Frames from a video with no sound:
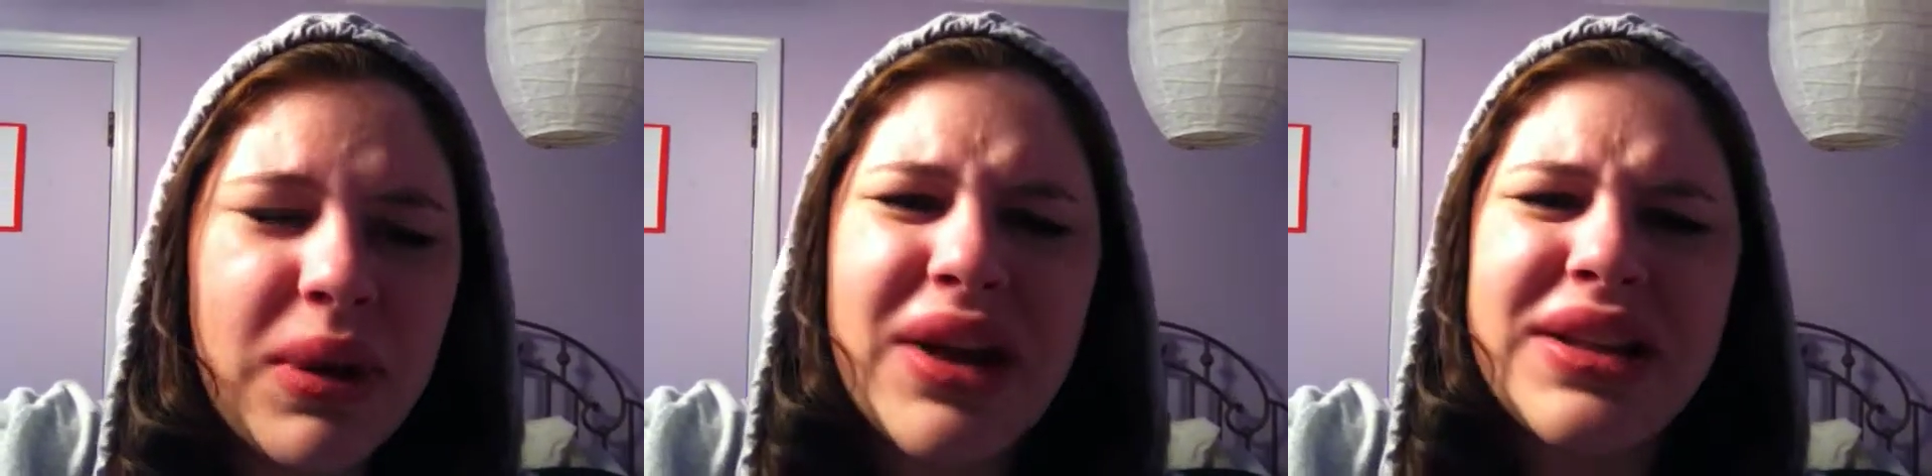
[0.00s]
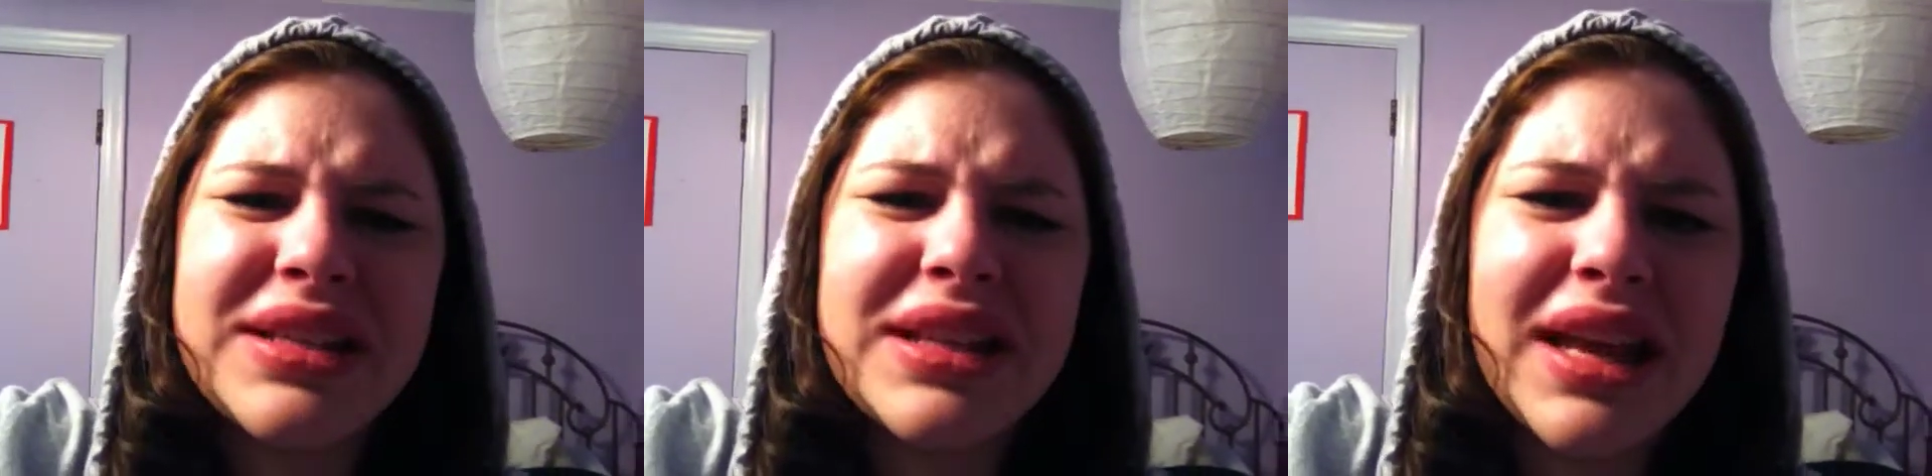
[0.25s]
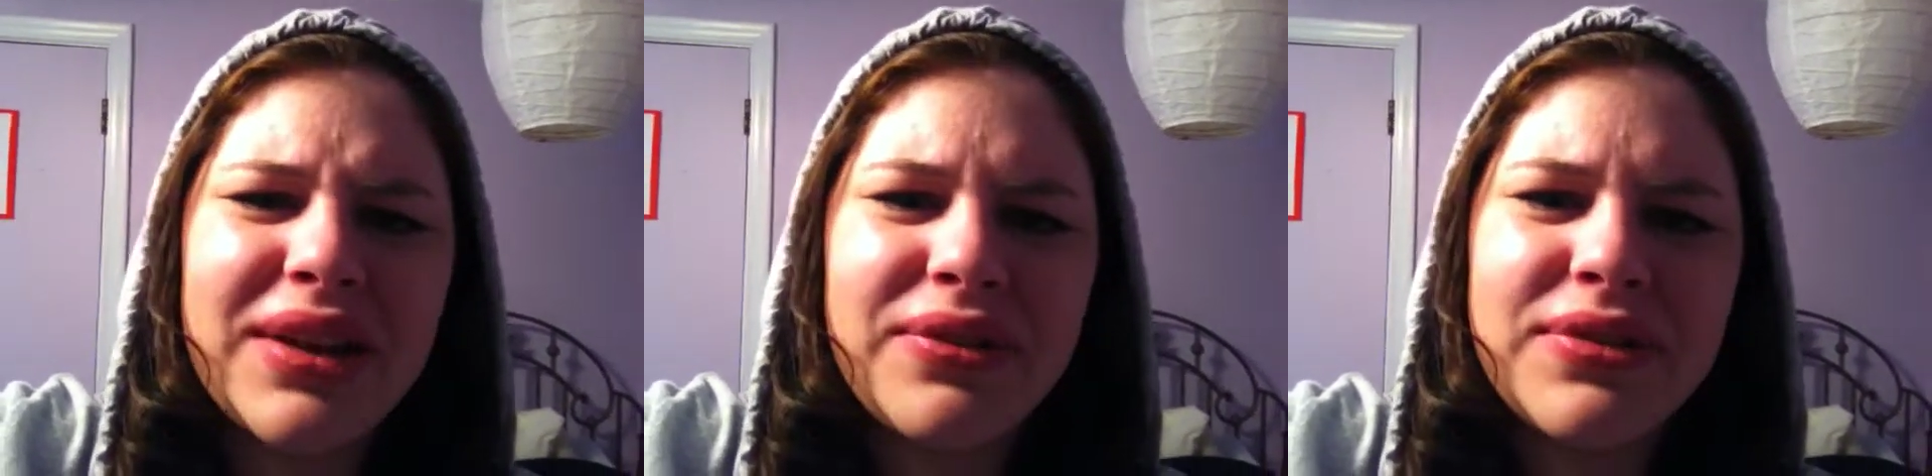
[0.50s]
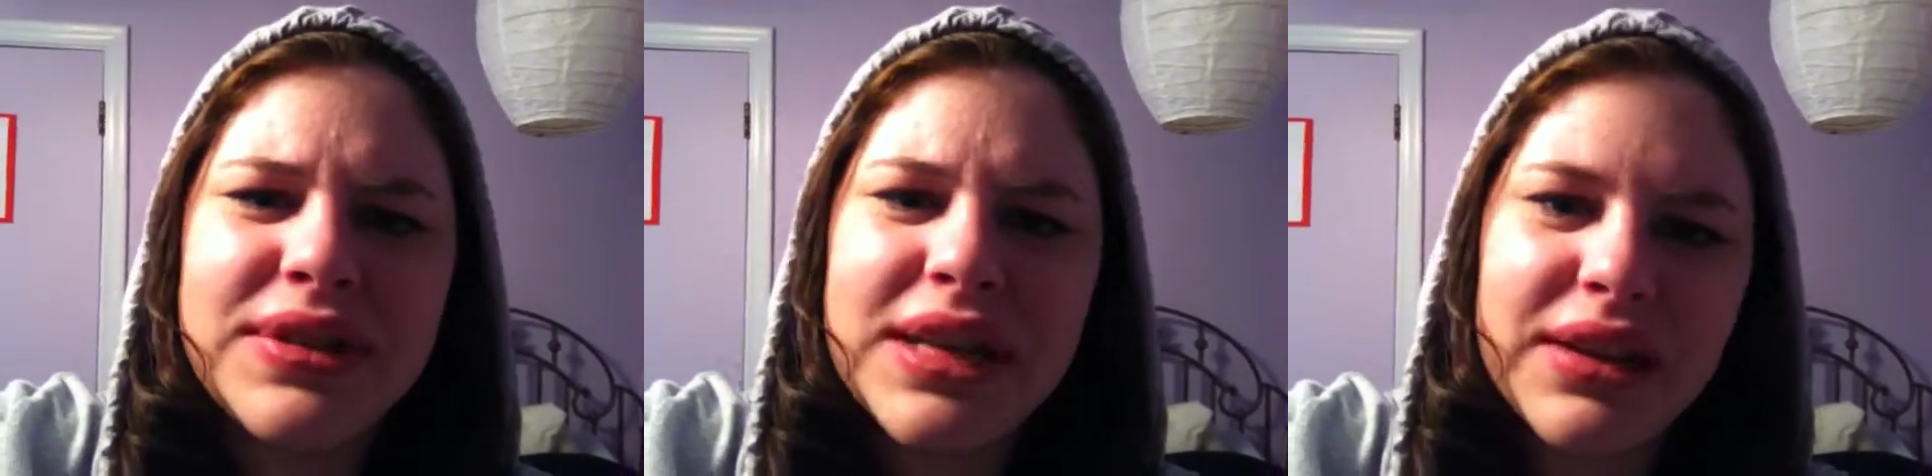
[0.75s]
Wow, that's a lot of
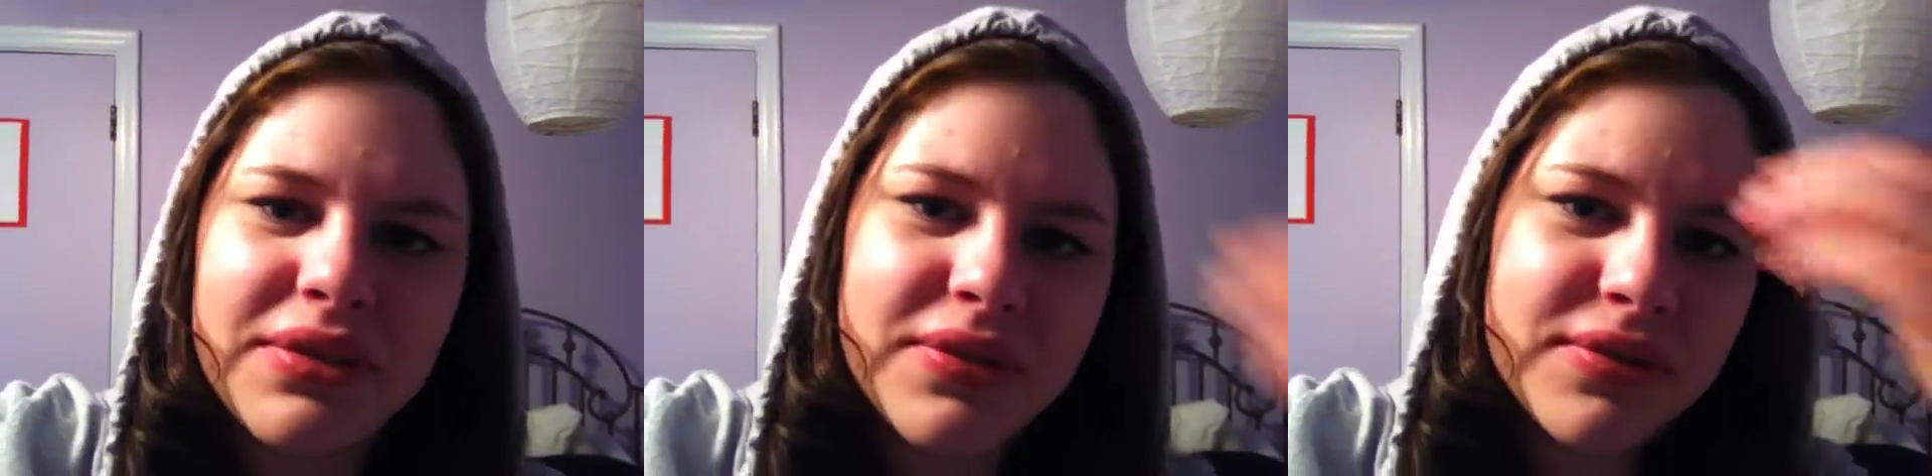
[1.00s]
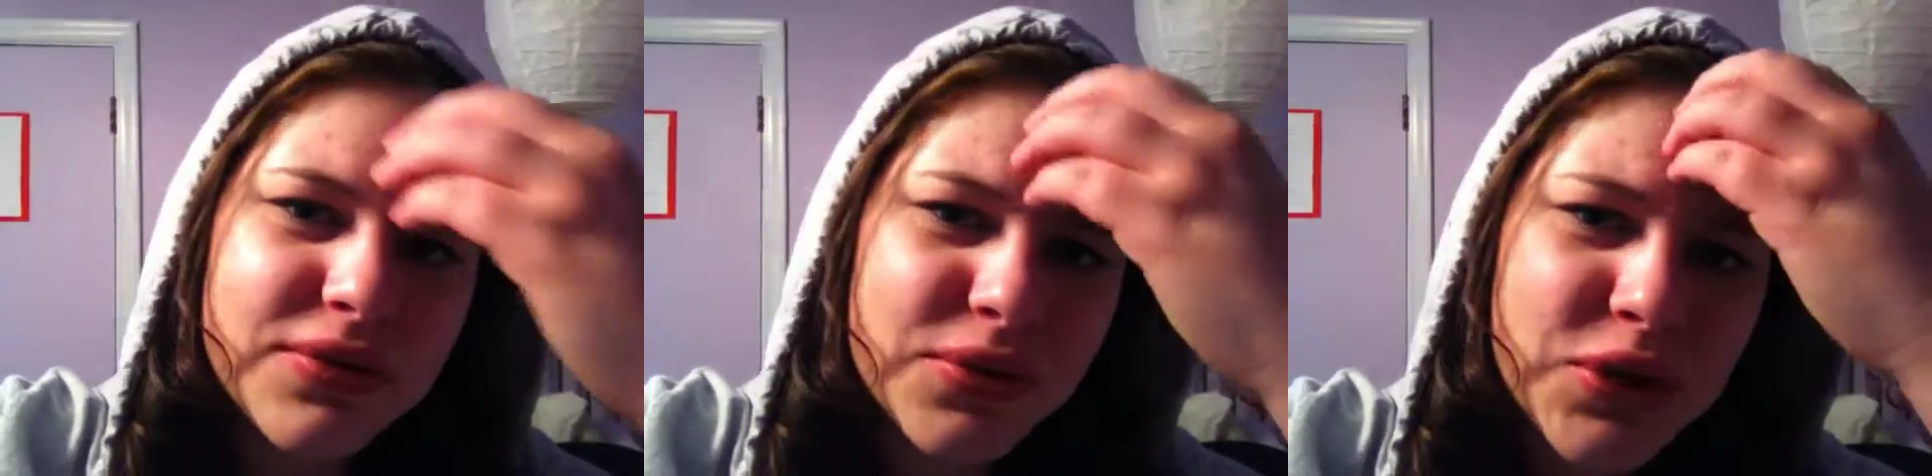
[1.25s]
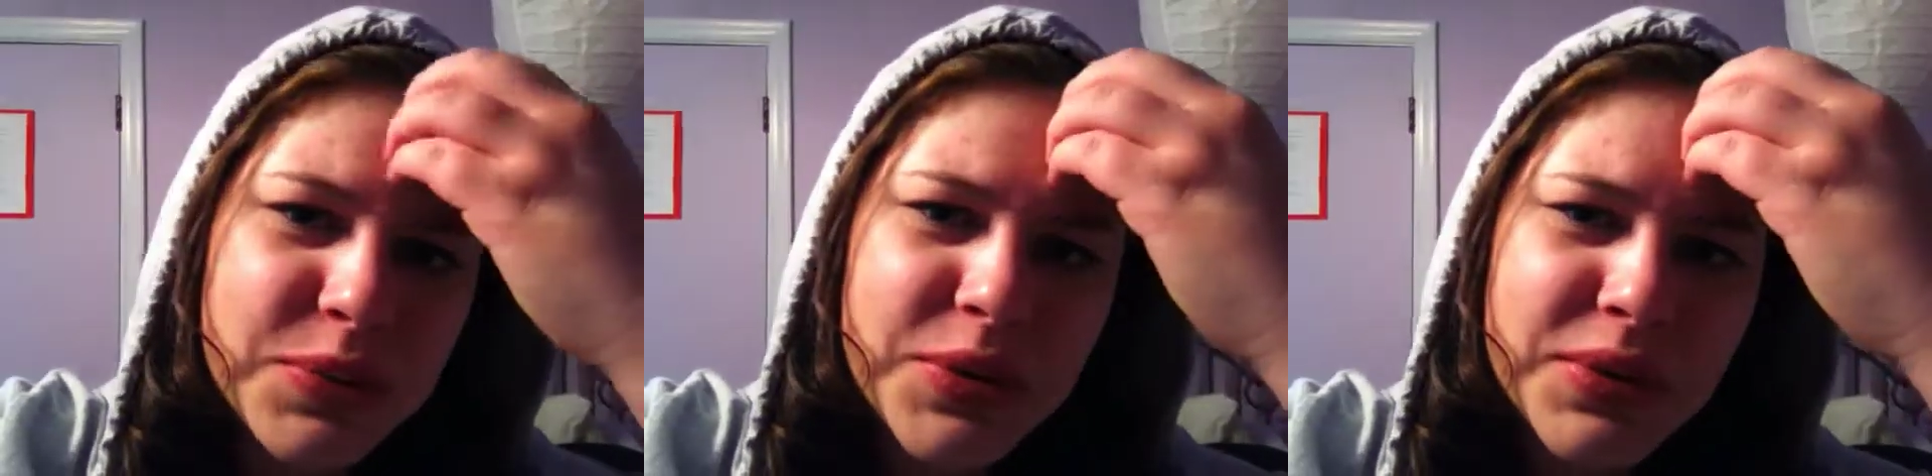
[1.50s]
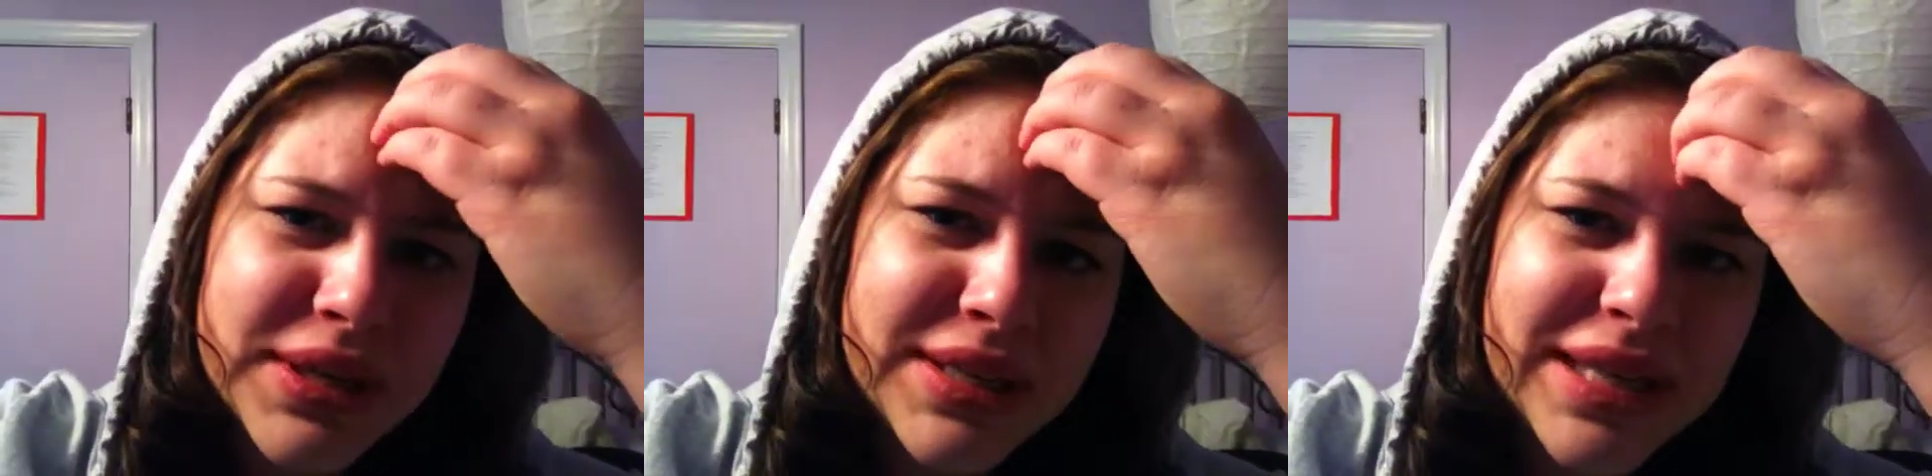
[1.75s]
safe. So just
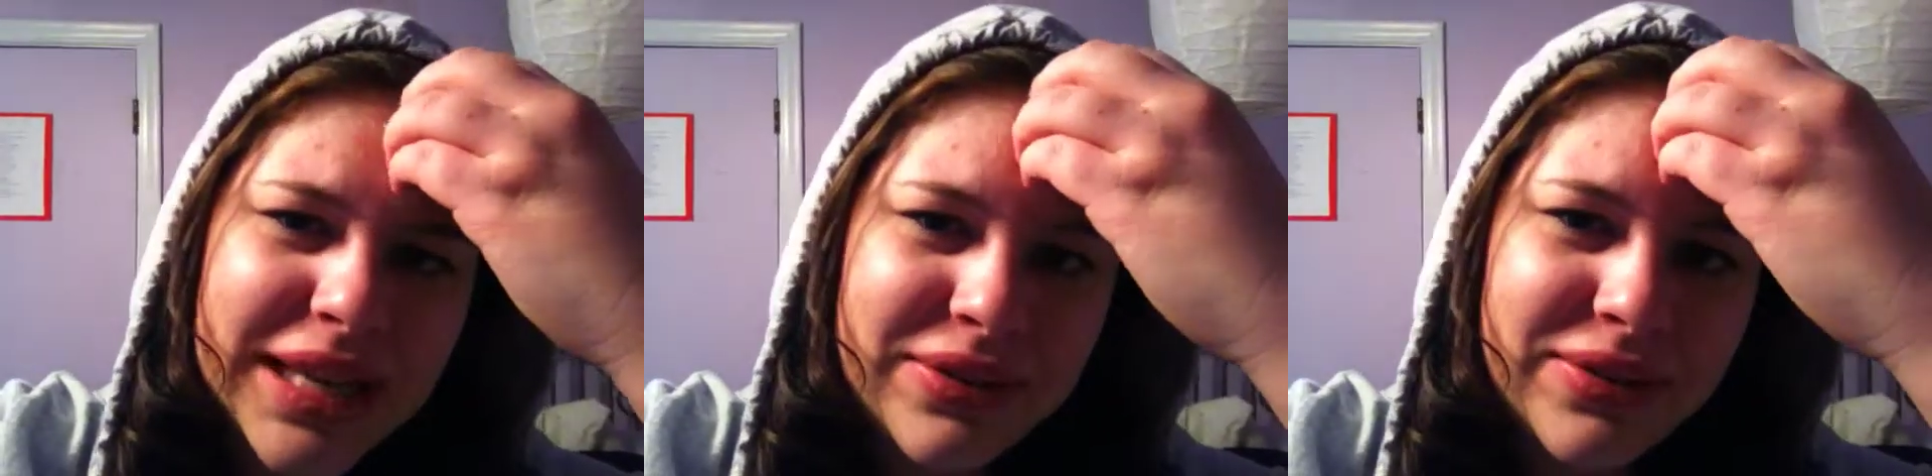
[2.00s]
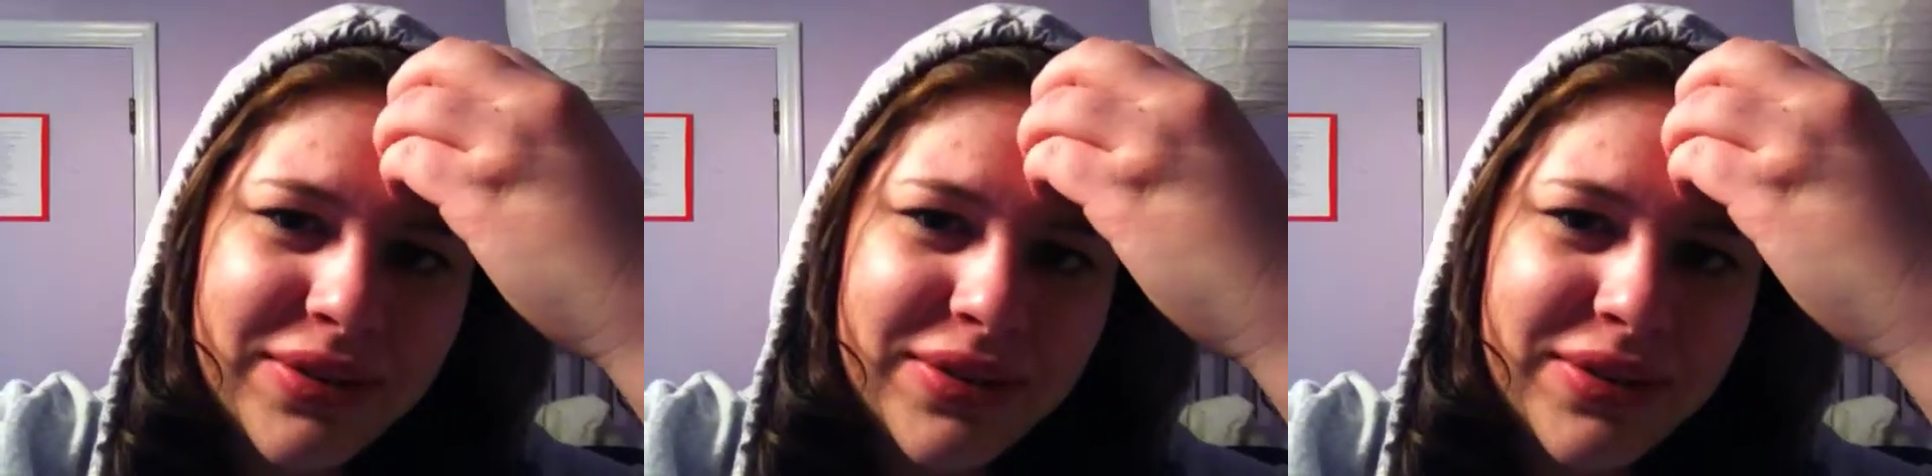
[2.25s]
be really safe.